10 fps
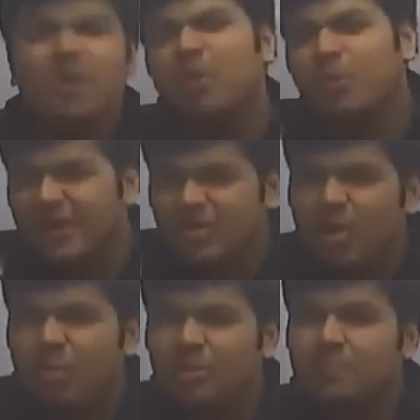But when you
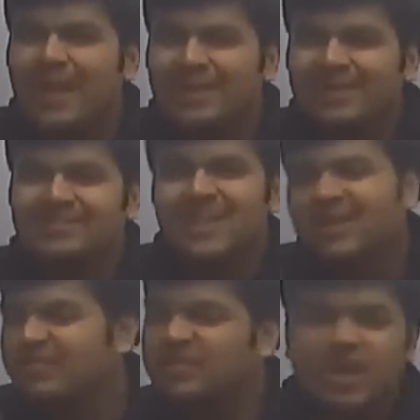talk about the banking
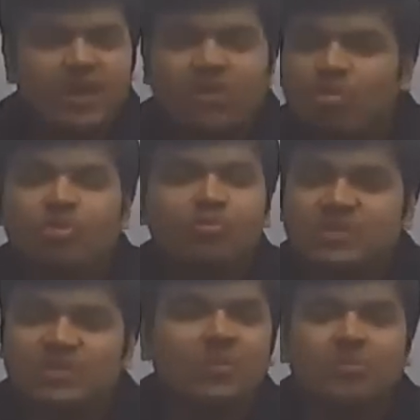sector, we generally don't use
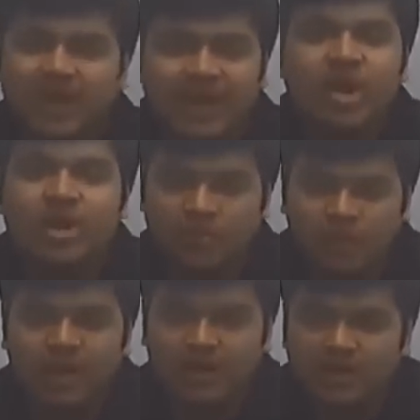the term trading on
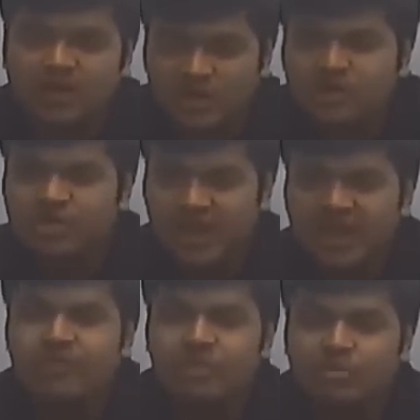equity.
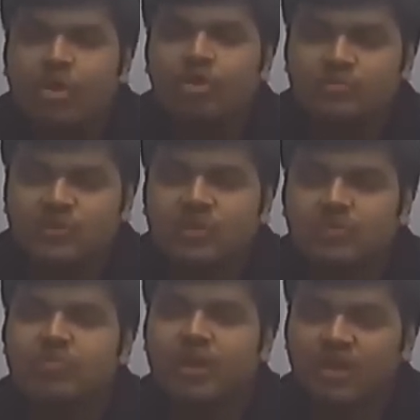Generally, we do not use the
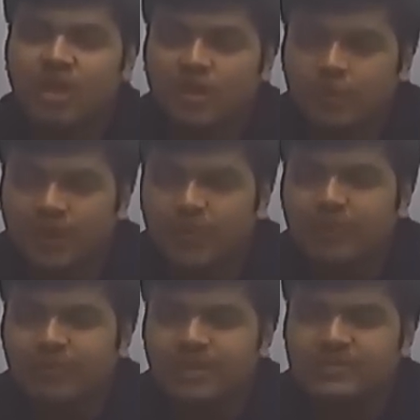term trading on equity
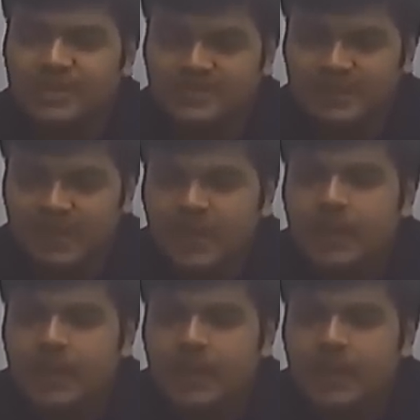when we are discussing the